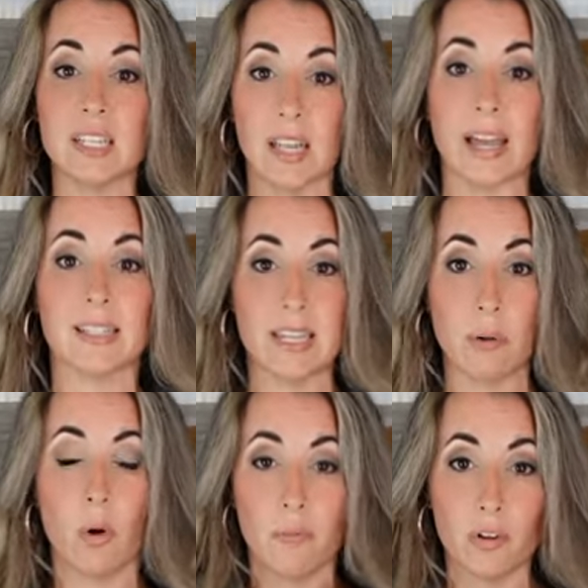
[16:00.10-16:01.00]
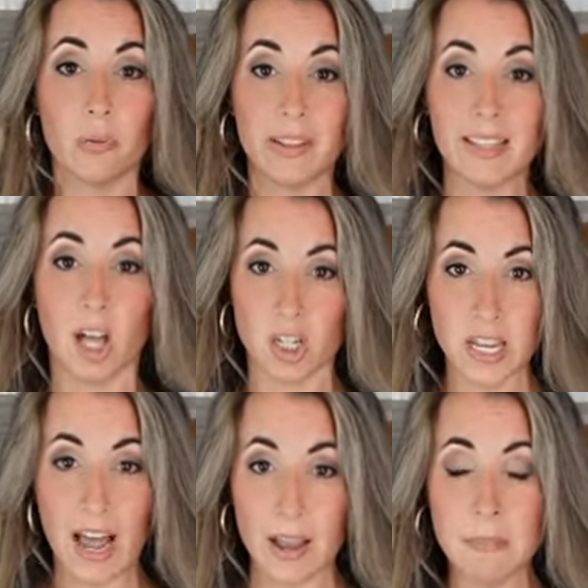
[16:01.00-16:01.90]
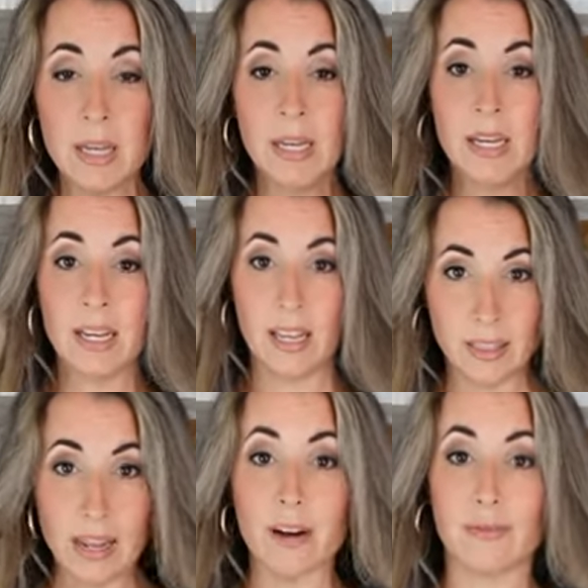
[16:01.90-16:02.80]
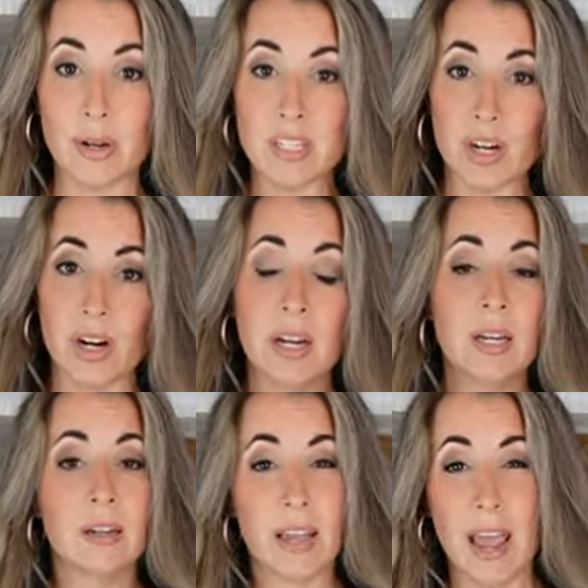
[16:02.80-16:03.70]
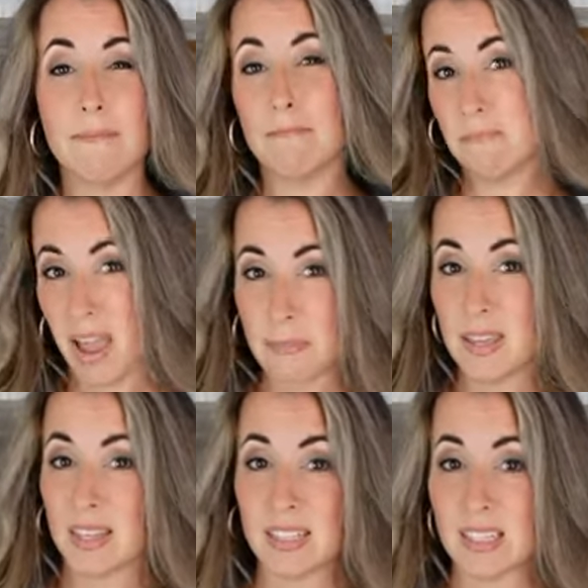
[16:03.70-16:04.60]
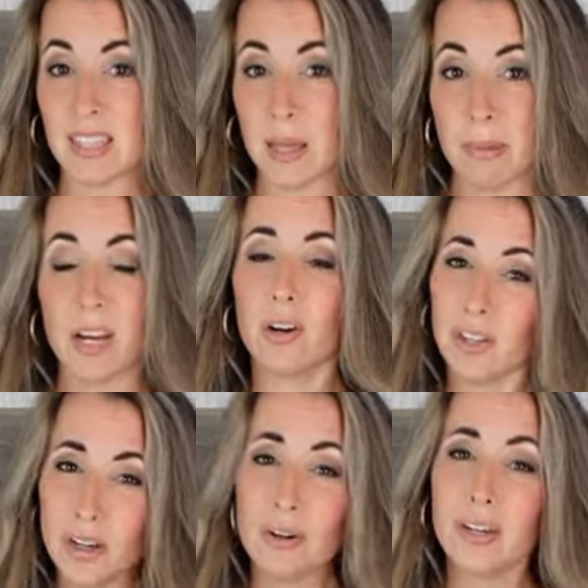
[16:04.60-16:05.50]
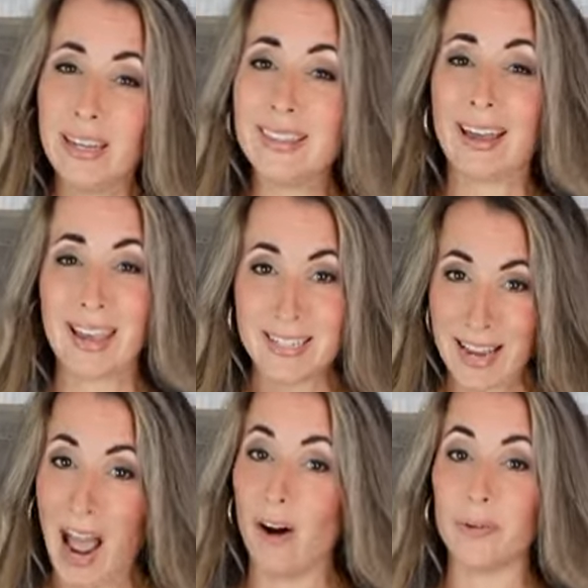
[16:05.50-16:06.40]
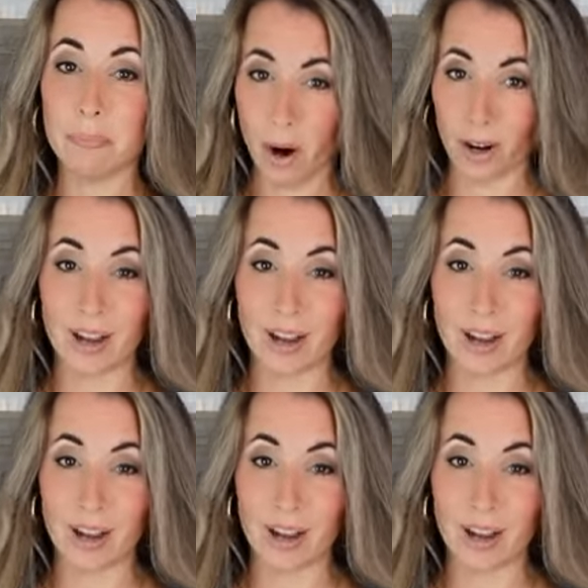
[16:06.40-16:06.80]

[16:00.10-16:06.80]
like stay warm for a really long time in the dead of winter okay maybe this isn't the best you, you need like a down parka